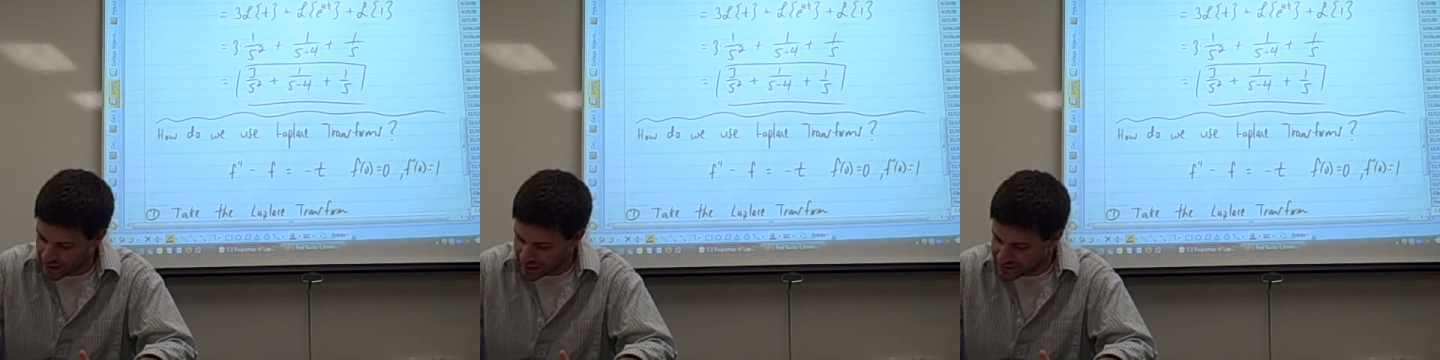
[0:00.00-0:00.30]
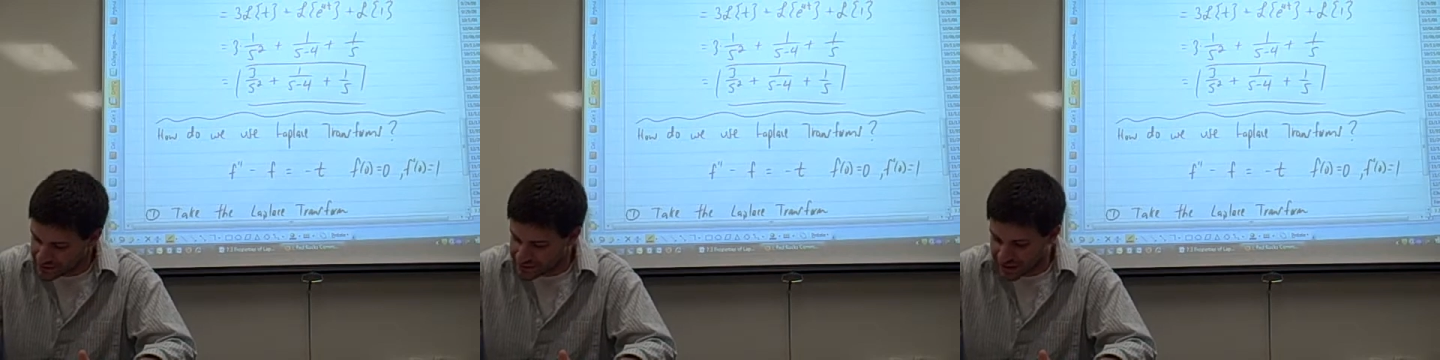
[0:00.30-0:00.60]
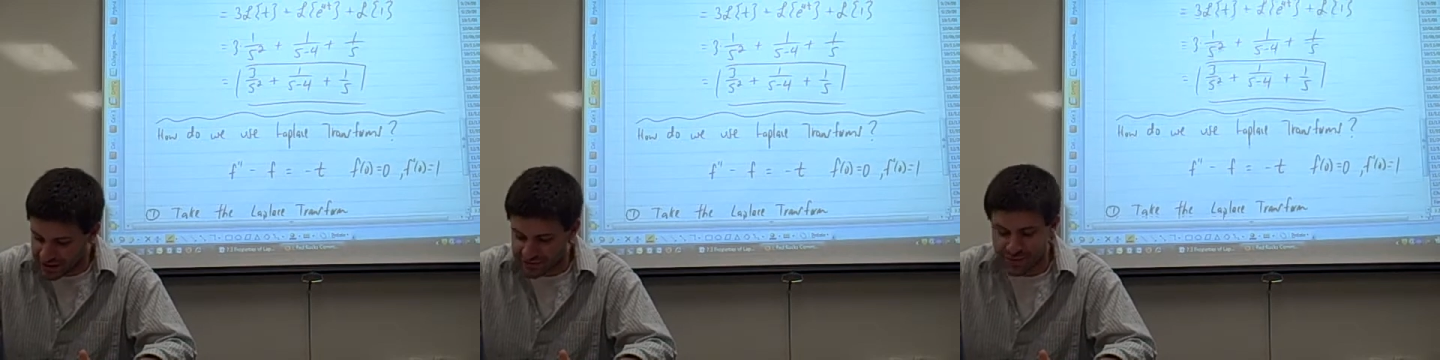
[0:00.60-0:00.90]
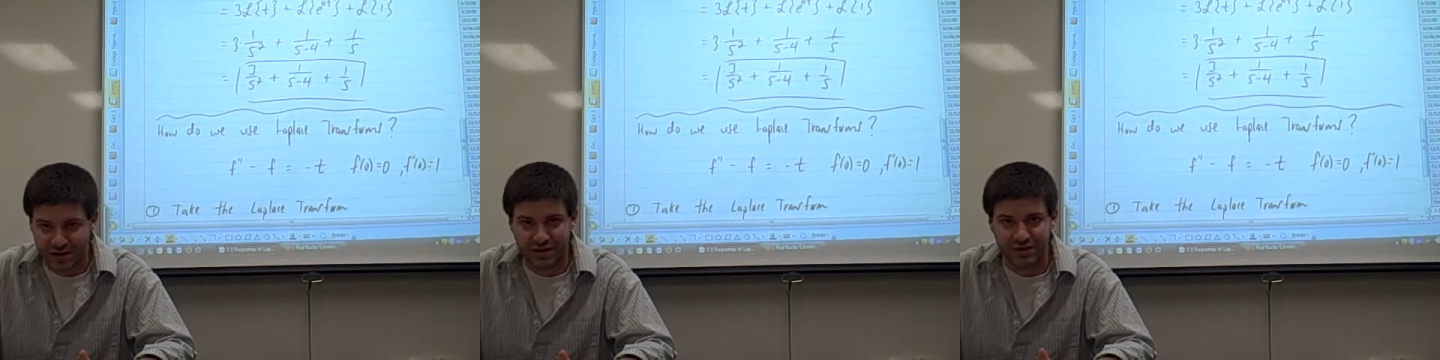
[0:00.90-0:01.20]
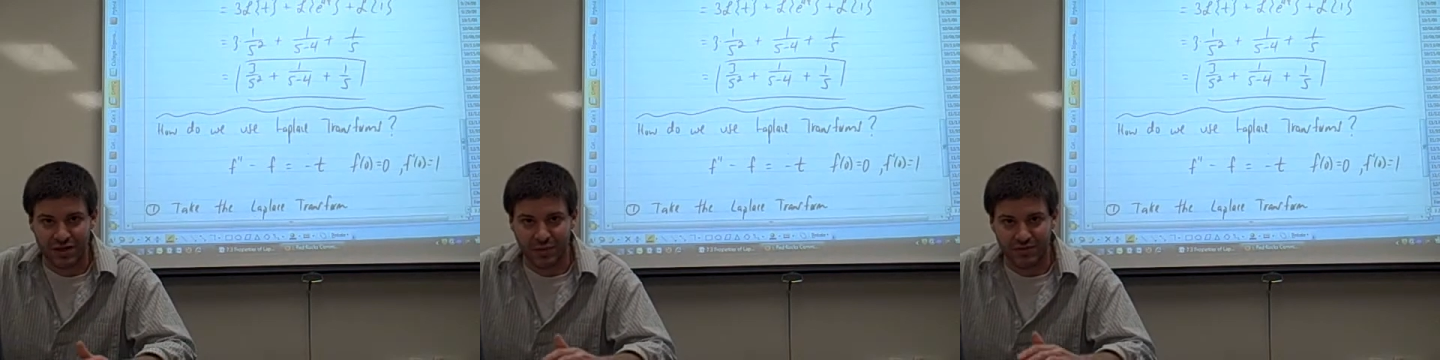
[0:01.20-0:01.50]
I used f
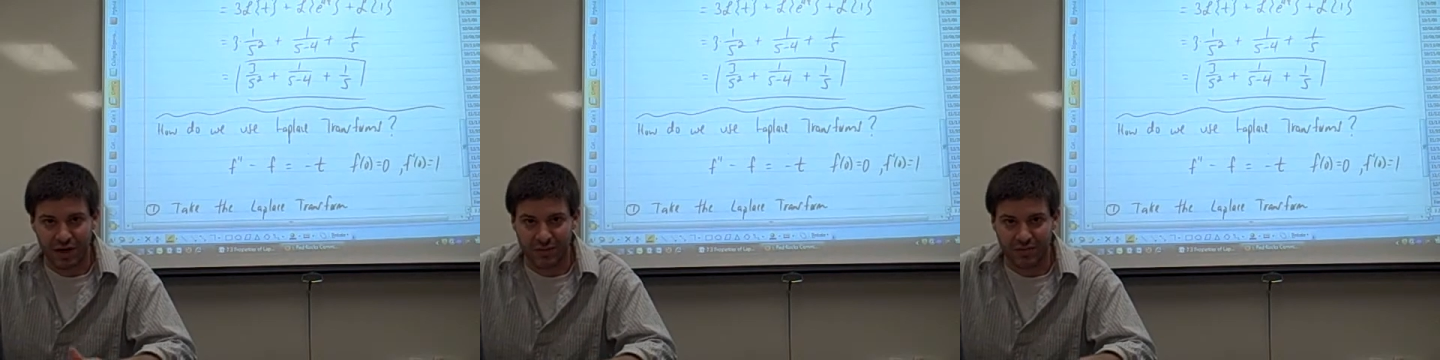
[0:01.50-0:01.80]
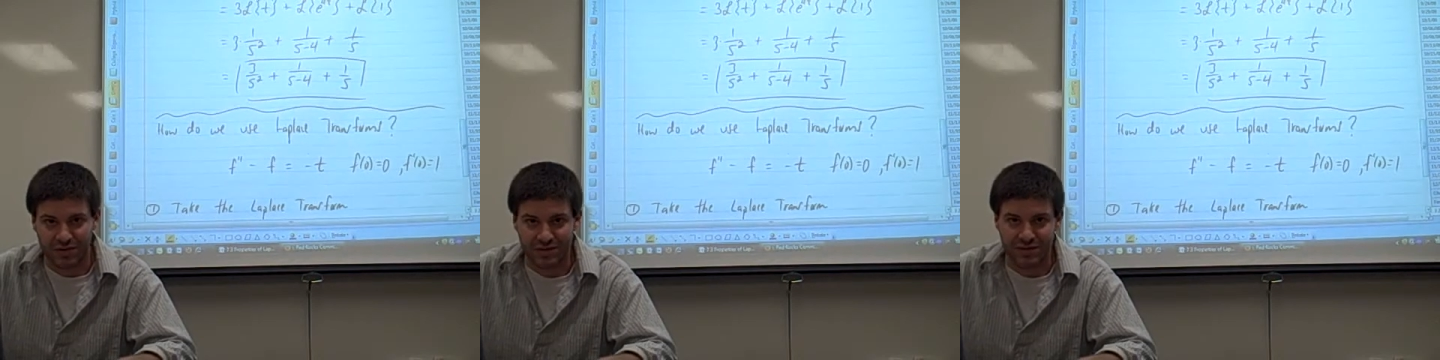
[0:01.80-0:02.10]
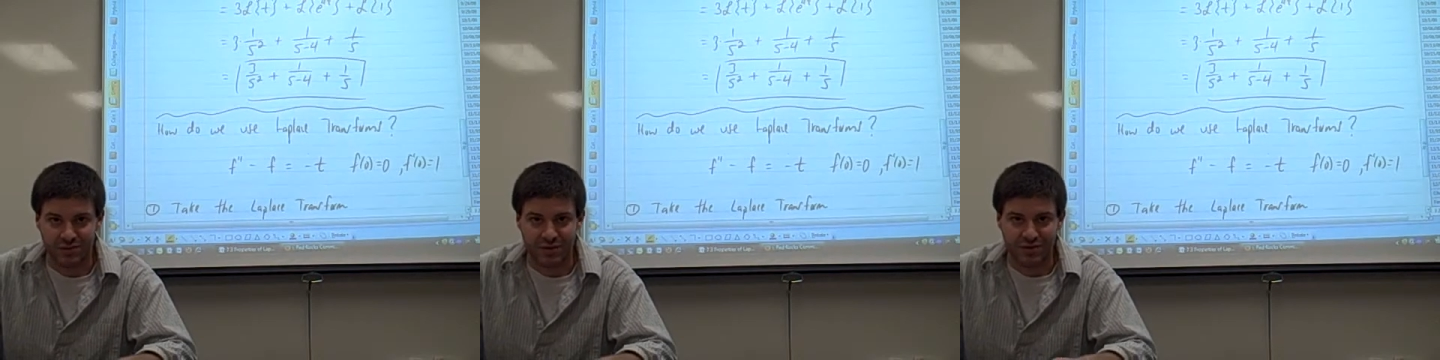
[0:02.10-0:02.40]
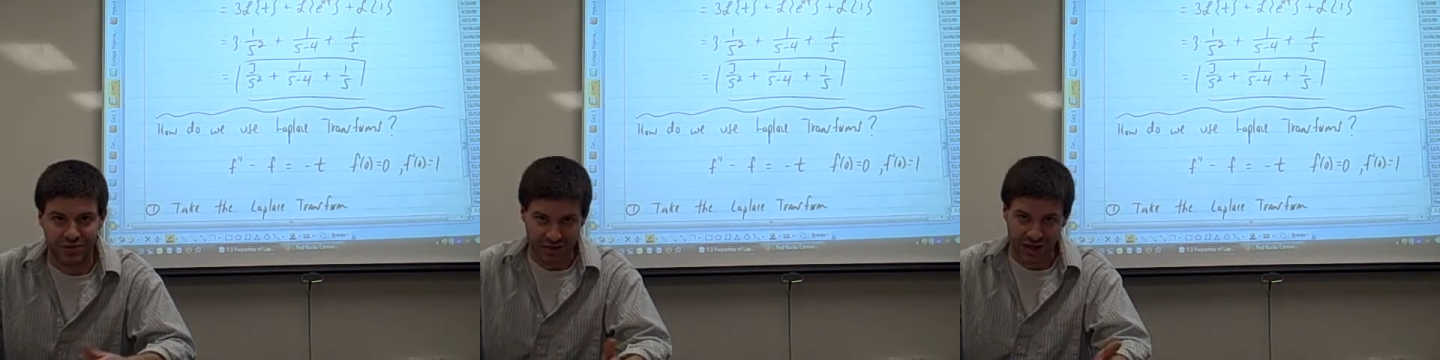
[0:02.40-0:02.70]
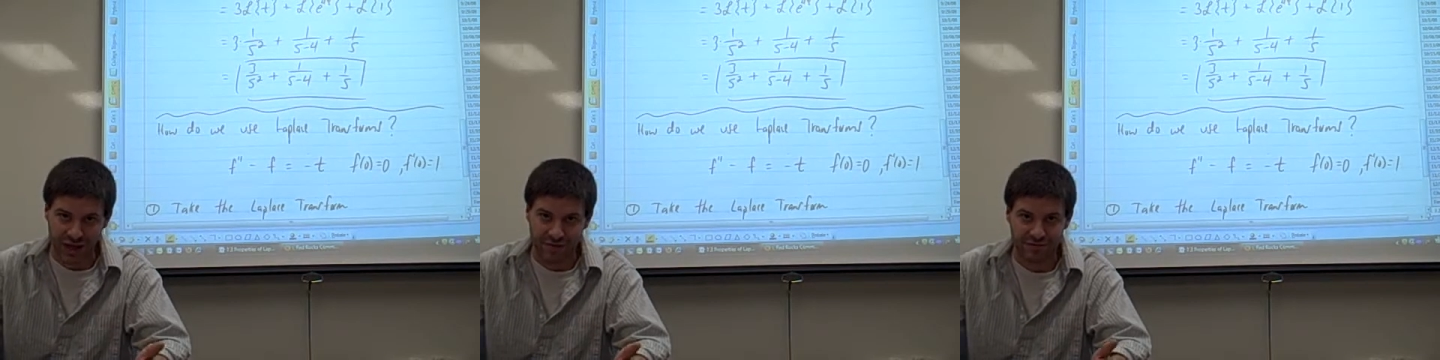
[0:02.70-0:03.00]
because our properties have been using
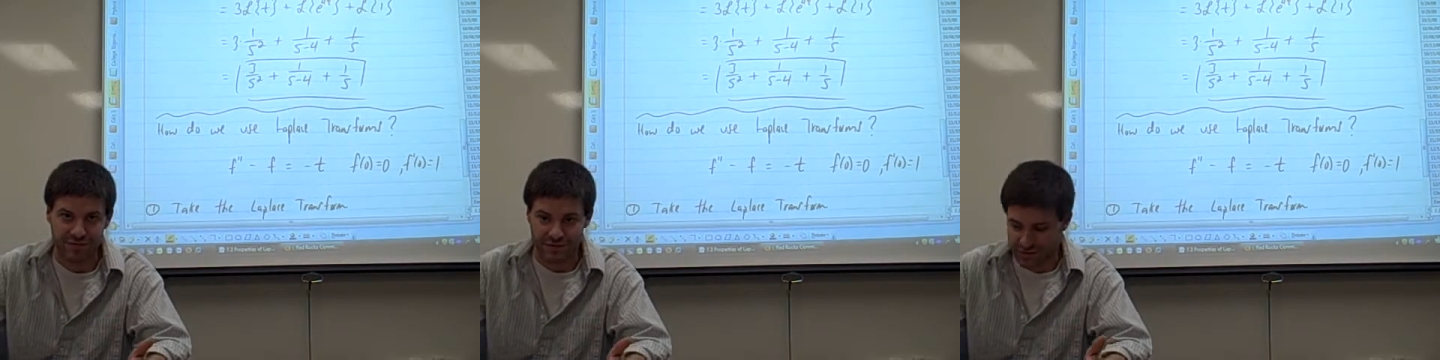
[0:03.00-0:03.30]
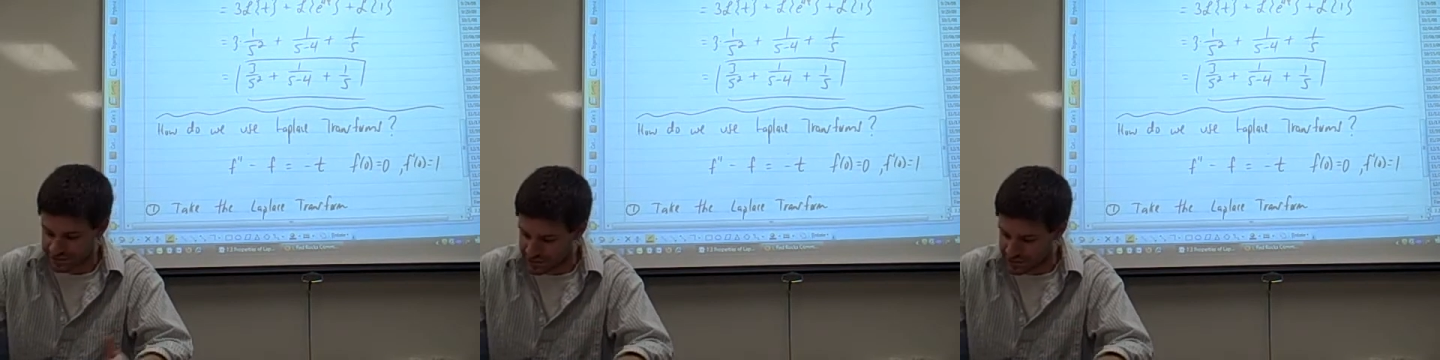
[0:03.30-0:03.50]
f as our